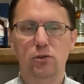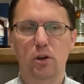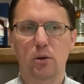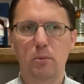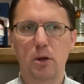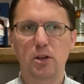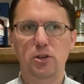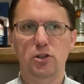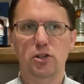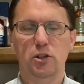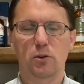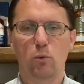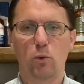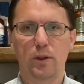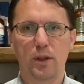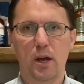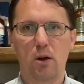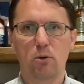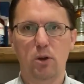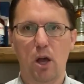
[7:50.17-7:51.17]
dimension
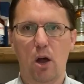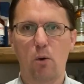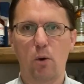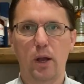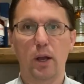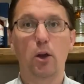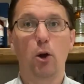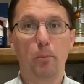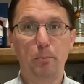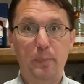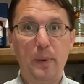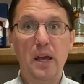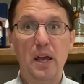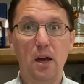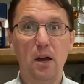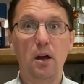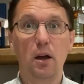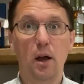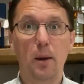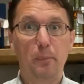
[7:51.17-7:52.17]
without going,
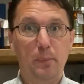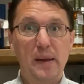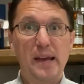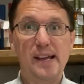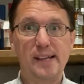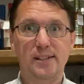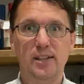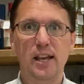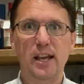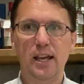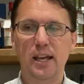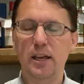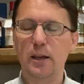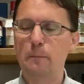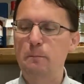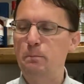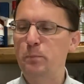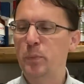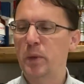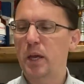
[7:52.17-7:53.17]
beer's
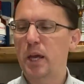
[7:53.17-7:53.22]
here.